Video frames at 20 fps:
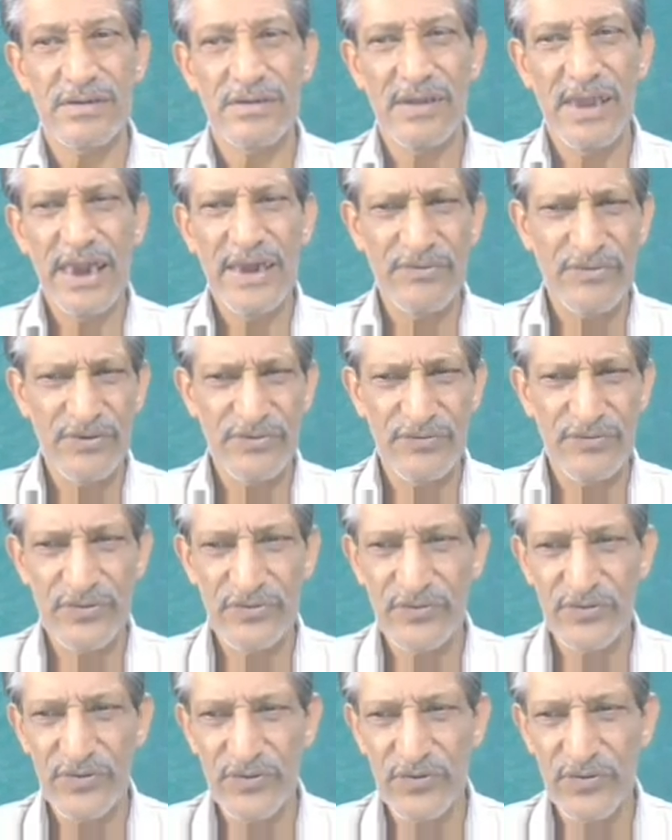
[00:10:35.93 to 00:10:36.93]
And we
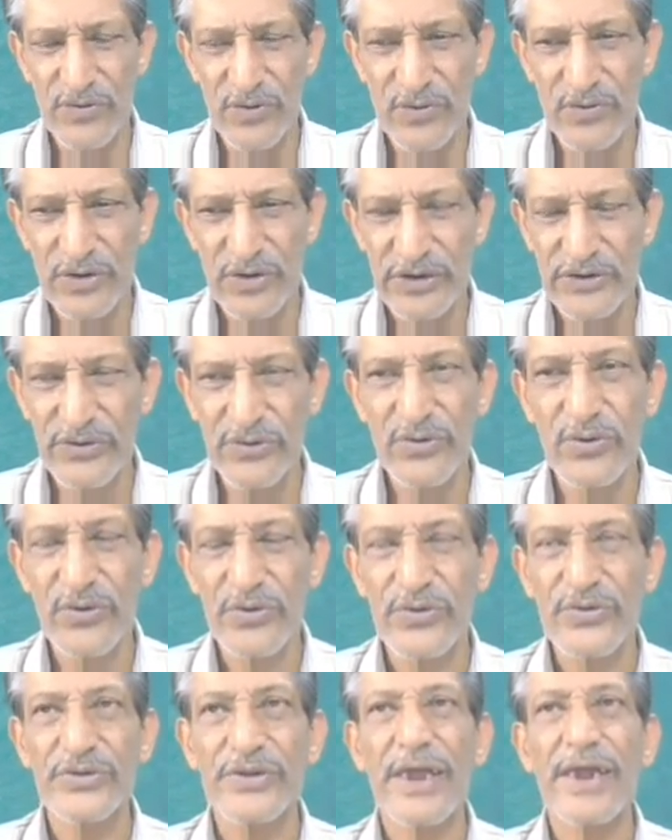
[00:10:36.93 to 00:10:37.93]
do need to go
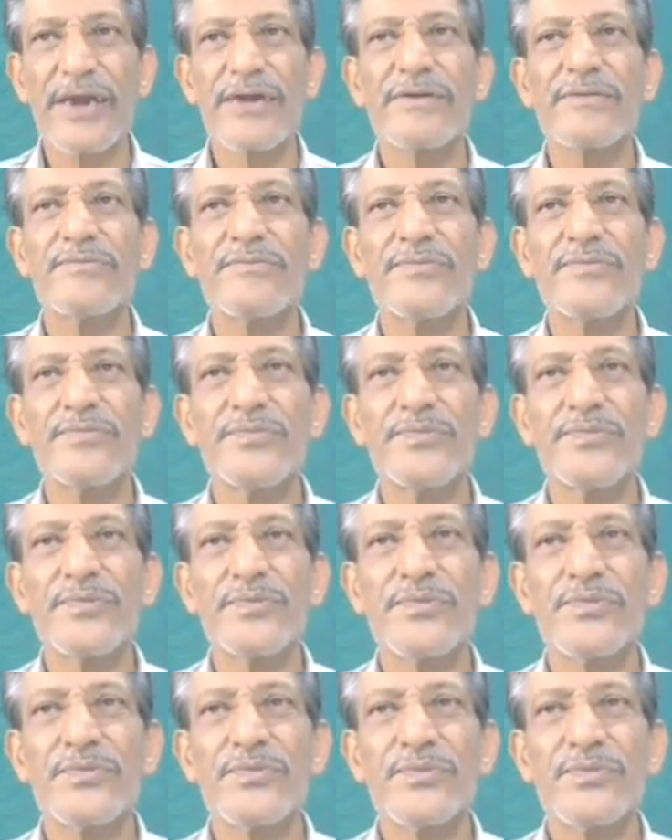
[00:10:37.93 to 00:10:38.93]
into that.
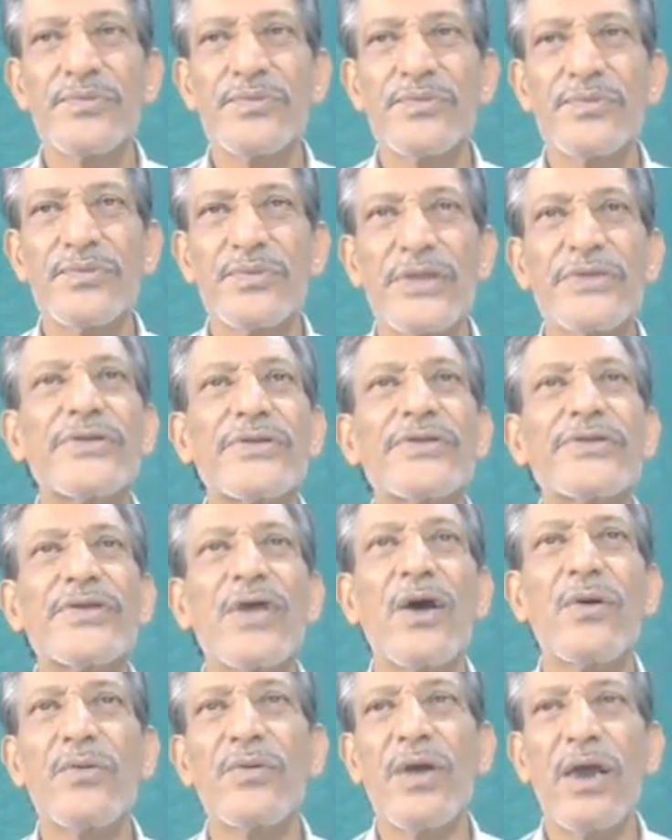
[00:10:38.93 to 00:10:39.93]
This is
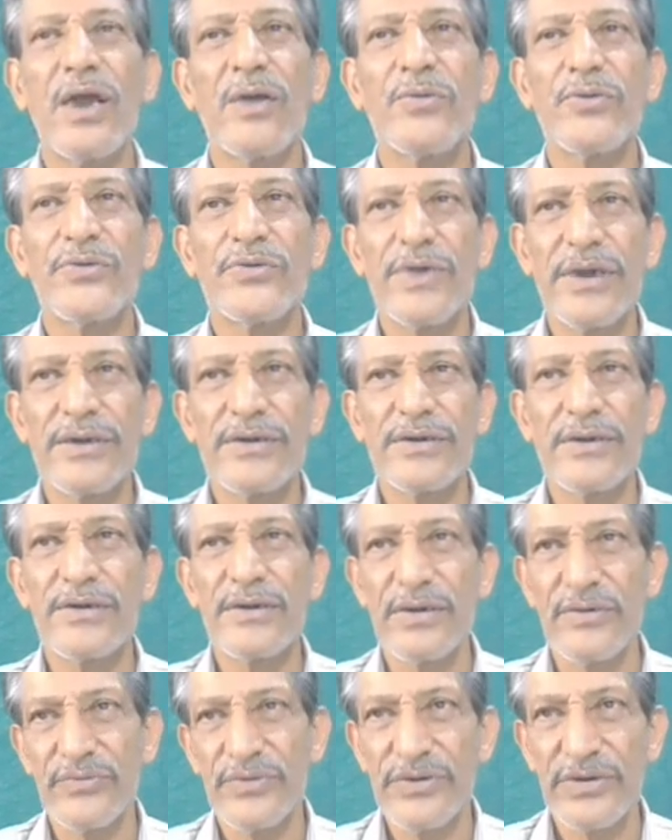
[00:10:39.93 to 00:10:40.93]
how I would write an
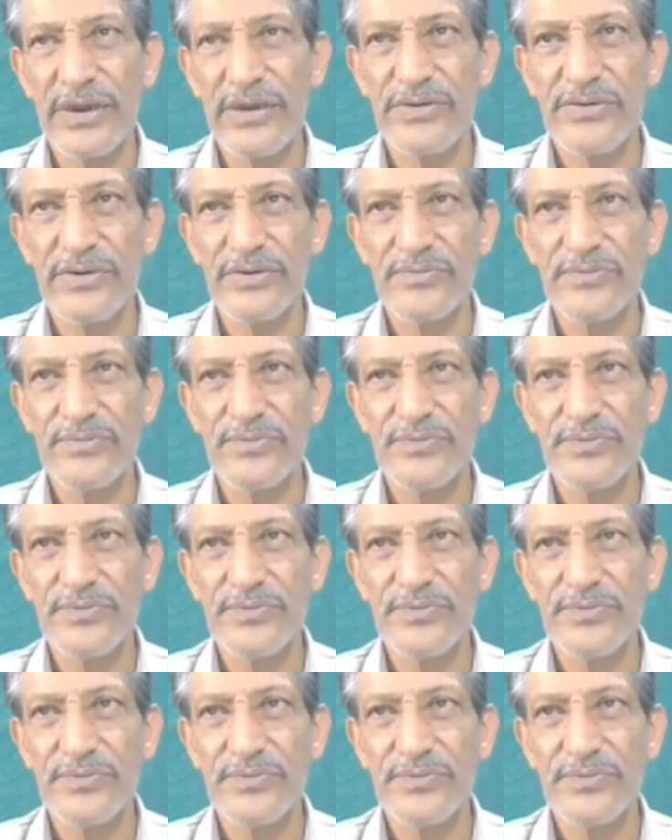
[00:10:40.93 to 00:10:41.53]
invitation.